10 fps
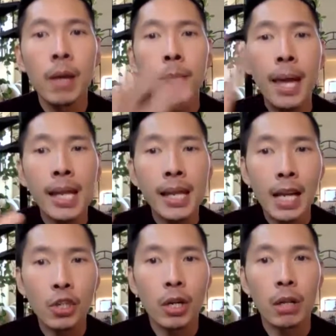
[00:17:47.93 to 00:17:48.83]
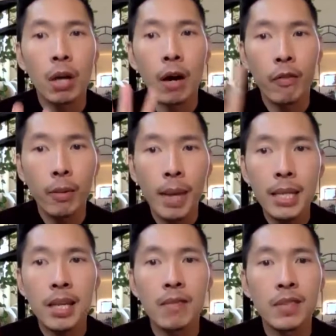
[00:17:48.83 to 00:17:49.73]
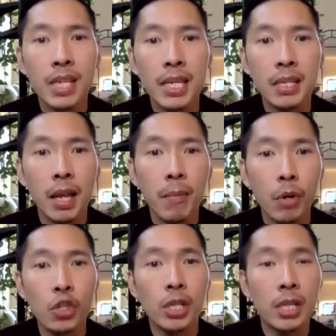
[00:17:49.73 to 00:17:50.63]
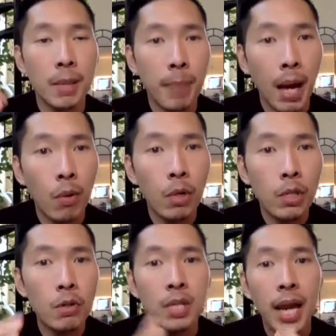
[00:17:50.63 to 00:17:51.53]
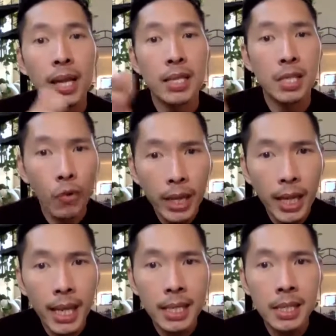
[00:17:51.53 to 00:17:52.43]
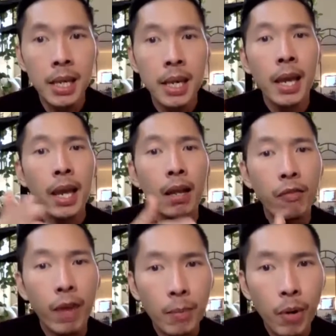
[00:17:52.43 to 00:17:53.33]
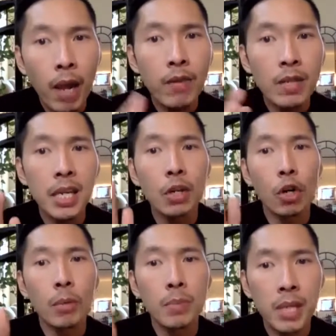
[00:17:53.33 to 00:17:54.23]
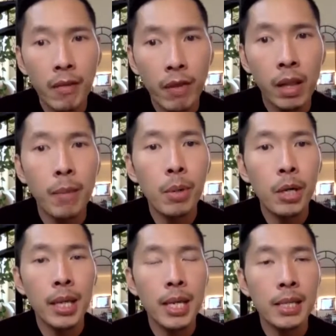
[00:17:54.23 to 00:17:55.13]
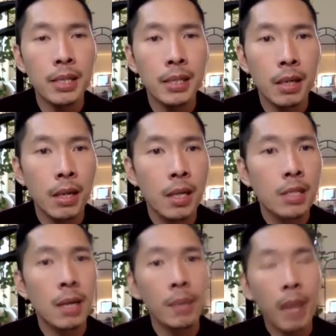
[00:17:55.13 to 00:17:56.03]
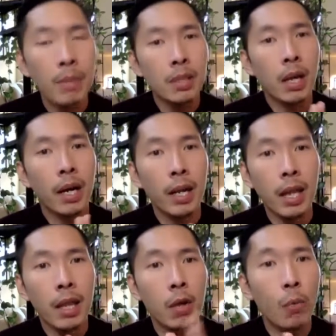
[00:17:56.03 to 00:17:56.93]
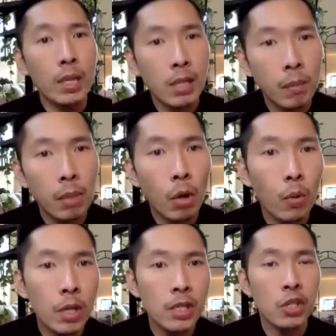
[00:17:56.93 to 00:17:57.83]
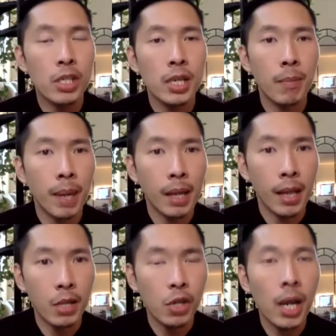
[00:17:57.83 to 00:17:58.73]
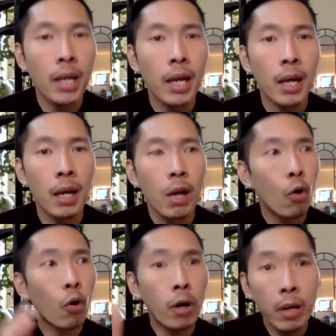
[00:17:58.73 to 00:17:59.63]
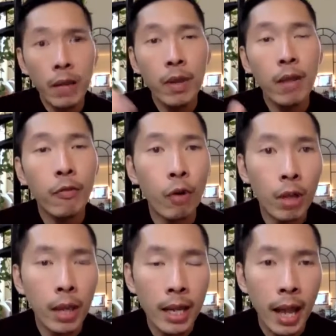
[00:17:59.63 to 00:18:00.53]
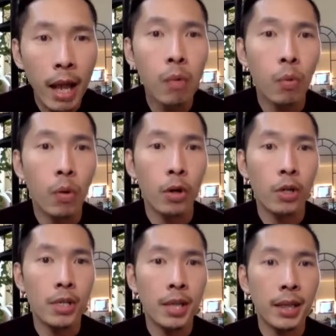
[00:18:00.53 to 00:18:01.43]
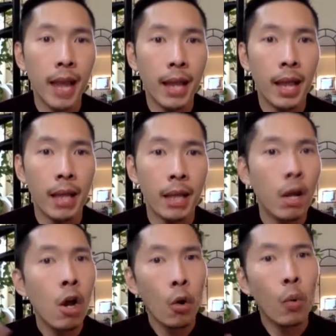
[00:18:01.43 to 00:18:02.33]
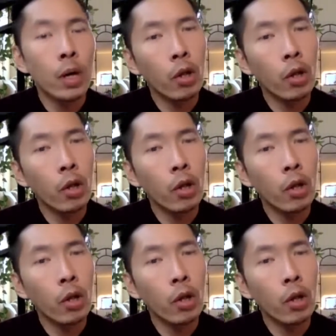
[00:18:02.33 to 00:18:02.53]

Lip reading: Many national governments have seized emergency powers to silence critics, invade privacy, curb civil liberties, sometimes targeting the whistleblowers, such as in mainland China, or even the frontline health workers in Thailand, who are